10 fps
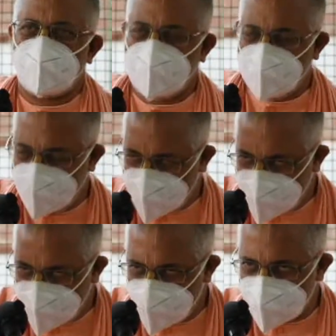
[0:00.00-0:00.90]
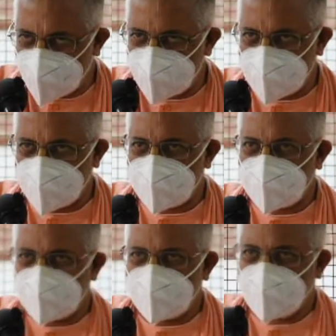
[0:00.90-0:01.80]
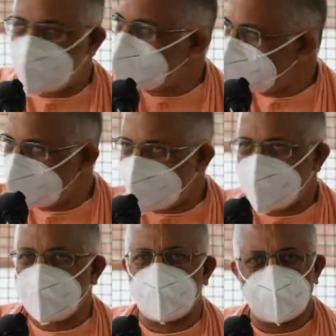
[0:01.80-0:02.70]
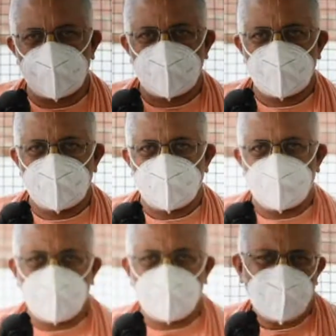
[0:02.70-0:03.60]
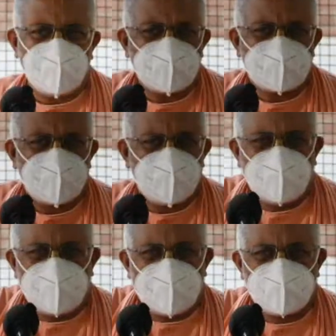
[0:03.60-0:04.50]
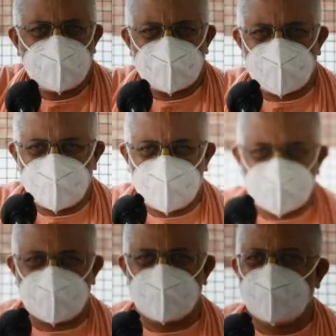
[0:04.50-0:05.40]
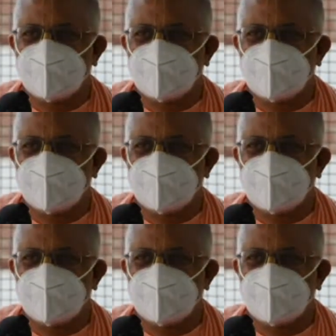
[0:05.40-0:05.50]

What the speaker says: He can do something. It is his kingdom. What are you asking me? I am just a sannyasi.